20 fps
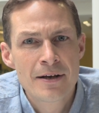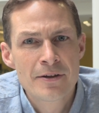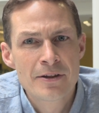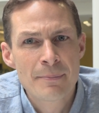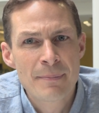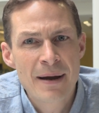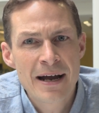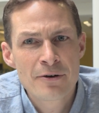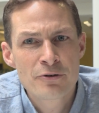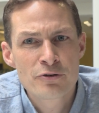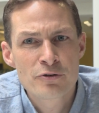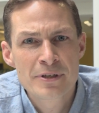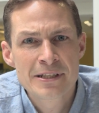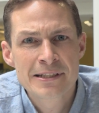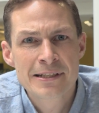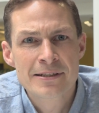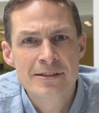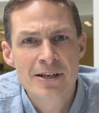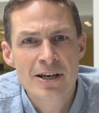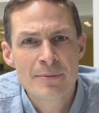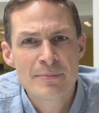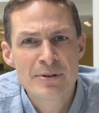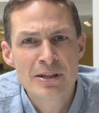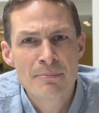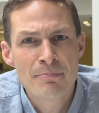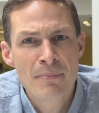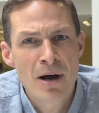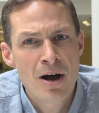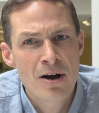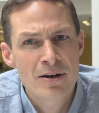The boundaries determine
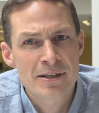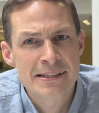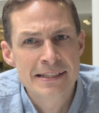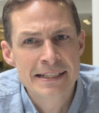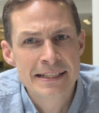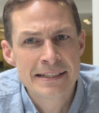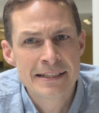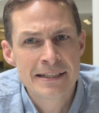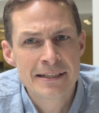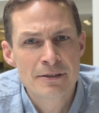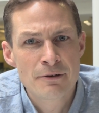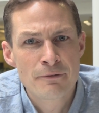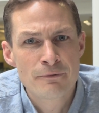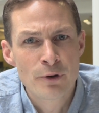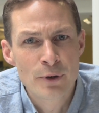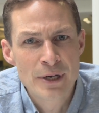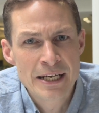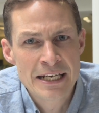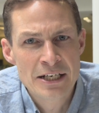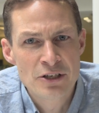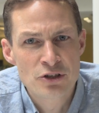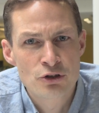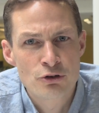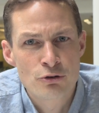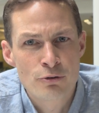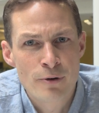the marks needed for each